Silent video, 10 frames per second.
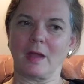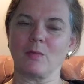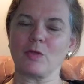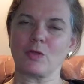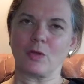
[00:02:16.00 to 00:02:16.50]
I
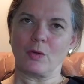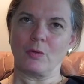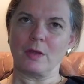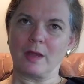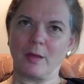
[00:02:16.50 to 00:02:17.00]
was
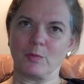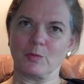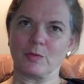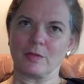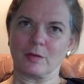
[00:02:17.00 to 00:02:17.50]
so
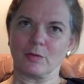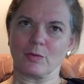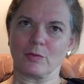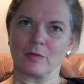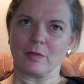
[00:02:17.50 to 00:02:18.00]
enamored with single
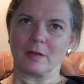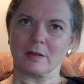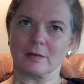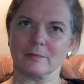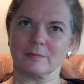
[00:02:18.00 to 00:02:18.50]
source
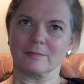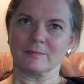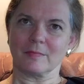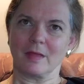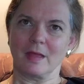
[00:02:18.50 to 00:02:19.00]
data.
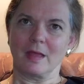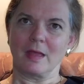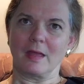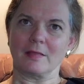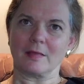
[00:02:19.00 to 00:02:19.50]

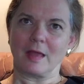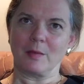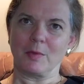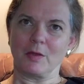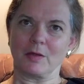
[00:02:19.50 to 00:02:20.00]
And Scan
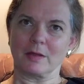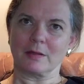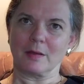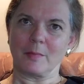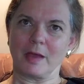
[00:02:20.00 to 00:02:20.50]
America had
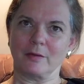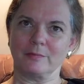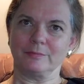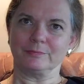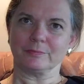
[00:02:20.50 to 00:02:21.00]
come out,
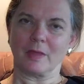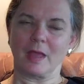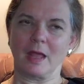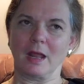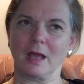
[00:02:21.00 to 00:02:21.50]

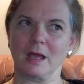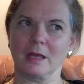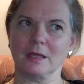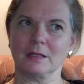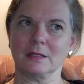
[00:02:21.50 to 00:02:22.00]
and
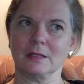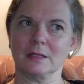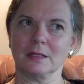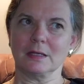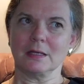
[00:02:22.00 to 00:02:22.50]
I
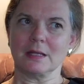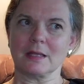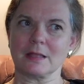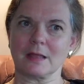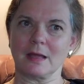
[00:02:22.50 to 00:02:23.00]

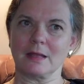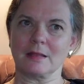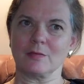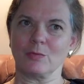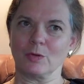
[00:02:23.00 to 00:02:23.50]

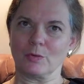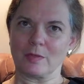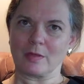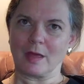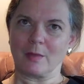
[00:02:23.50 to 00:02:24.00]
decided to work
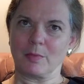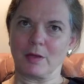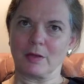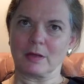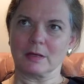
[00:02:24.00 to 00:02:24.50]
with Scan
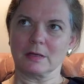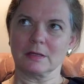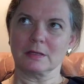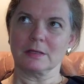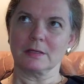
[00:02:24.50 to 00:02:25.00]
America.
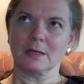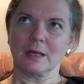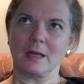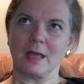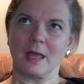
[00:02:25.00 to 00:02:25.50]

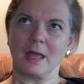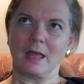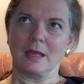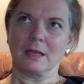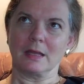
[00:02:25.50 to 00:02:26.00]

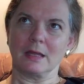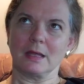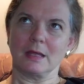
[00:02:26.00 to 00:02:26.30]
And